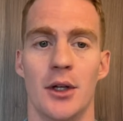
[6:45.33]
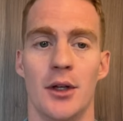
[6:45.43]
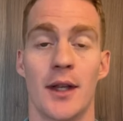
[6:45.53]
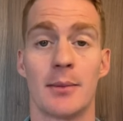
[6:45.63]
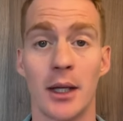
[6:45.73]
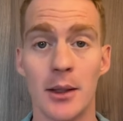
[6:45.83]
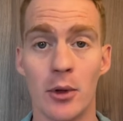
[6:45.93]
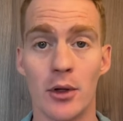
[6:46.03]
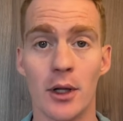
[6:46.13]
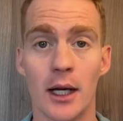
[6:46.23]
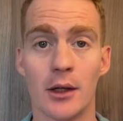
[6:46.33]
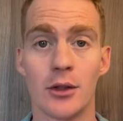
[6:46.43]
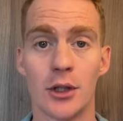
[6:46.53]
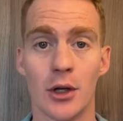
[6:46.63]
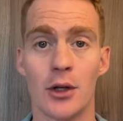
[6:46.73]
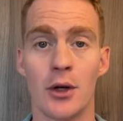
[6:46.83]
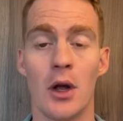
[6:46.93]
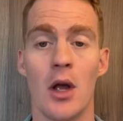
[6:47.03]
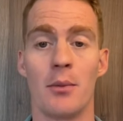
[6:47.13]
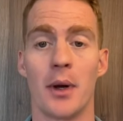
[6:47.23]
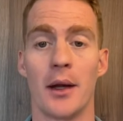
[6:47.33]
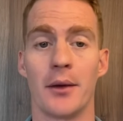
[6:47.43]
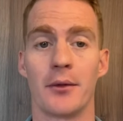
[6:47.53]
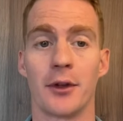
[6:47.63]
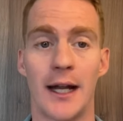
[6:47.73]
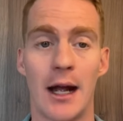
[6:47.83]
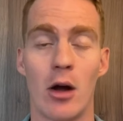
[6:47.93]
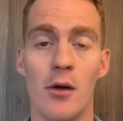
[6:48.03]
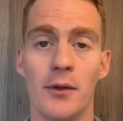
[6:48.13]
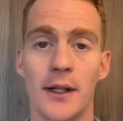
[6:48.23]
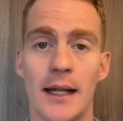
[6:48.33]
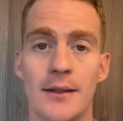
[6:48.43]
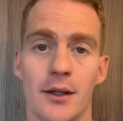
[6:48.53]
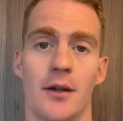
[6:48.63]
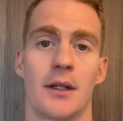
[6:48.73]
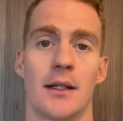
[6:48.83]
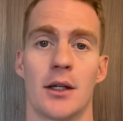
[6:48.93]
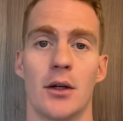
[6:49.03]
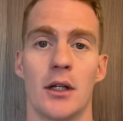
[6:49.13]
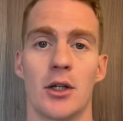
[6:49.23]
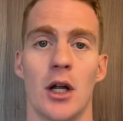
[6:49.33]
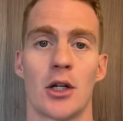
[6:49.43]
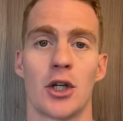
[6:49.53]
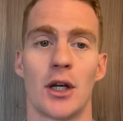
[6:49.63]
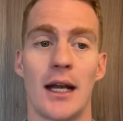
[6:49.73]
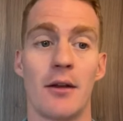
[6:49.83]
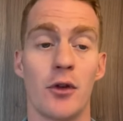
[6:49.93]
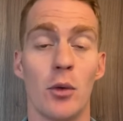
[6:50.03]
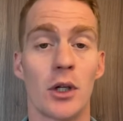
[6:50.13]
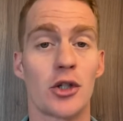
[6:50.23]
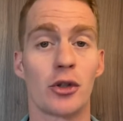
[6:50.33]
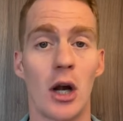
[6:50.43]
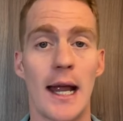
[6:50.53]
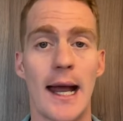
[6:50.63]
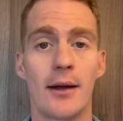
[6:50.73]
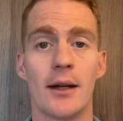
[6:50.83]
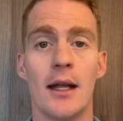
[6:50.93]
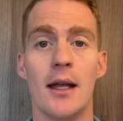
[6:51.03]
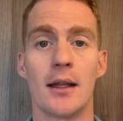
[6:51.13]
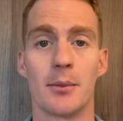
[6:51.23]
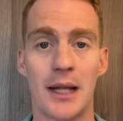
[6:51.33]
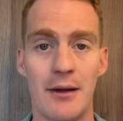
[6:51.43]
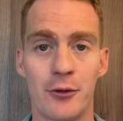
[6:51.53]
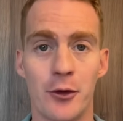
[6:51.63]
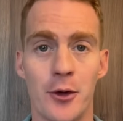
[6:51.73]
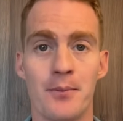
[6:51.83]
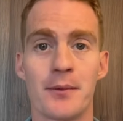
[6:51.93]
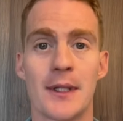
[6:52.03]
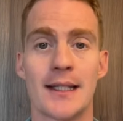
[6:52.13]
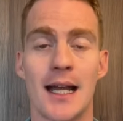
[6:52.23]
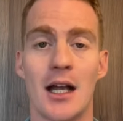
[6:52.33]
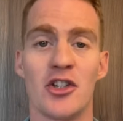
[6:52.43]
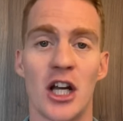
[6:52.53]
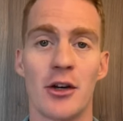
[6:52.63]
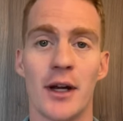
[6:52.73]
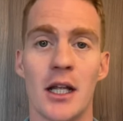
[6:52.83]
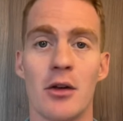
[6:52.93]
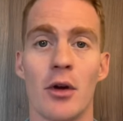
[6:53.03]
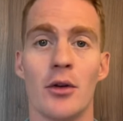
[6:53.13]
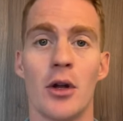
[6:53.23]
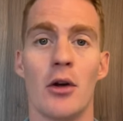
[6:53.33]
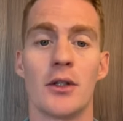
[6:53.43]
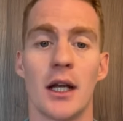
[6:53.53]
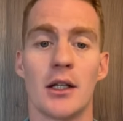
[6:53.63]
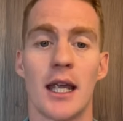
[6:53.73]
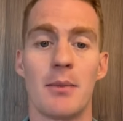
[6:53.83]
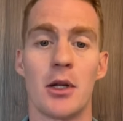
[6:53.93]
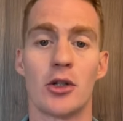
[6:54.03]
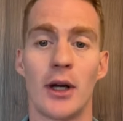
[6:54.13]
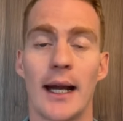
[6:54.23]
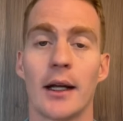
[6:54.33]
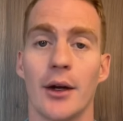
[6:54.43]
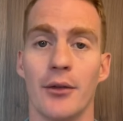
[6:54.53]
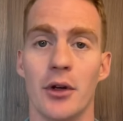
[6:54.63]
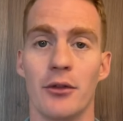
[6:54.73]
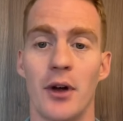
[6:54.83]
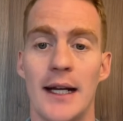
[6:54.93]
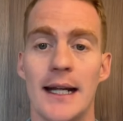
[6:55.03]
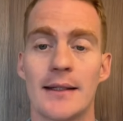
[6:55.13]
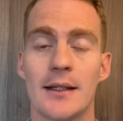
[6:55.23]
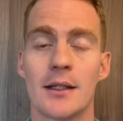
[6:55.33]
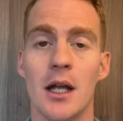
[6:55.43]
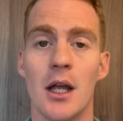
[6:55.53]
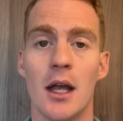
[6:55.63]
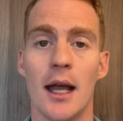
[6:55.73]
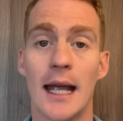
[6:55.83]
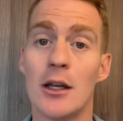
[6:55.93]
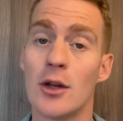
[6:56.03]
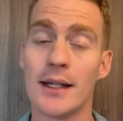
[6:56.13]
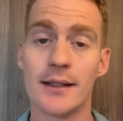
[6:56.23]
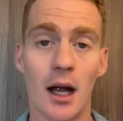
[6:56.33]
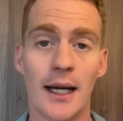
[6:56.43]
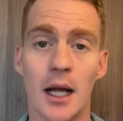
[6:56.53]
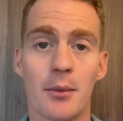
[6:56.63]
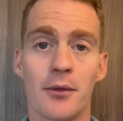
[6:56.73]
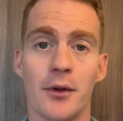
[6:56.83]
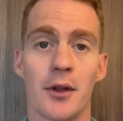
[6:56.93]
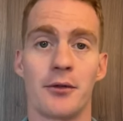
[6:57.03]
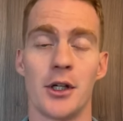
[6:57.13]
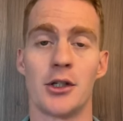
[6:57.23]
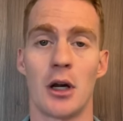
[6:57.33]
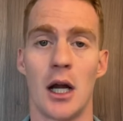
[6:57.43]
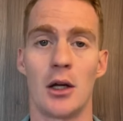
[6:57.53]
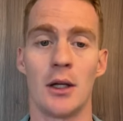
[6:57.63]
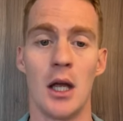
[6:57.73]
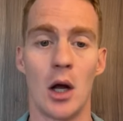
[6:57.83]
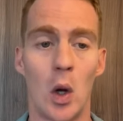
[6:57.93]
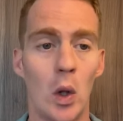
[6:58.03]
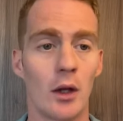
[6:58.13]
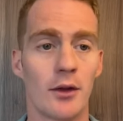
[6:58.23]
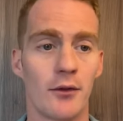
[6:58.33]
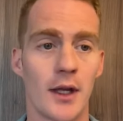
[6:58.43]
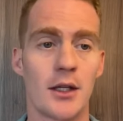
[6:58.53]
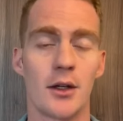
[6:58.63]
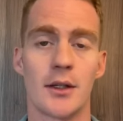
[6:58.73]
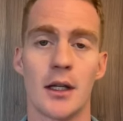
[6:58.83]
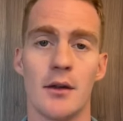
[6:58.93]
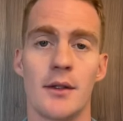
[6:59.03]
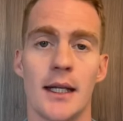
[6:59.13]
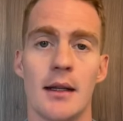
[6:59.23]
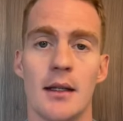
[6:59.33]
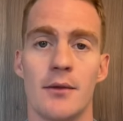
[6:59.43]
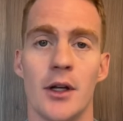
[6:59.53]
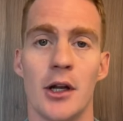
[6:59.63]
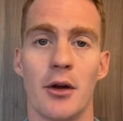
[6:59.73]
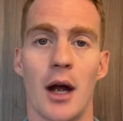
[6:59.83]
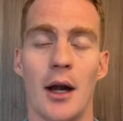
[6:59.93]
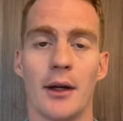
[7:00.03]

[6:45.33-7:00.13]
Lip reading: There's plenty more that I could show you, but for now, hopefully that serves as a good introduction. And if you want to try out the platform, start generating your own notes and keeping track of your finances, again, you can sign up for the free trial. All of the features that you've seen in this video are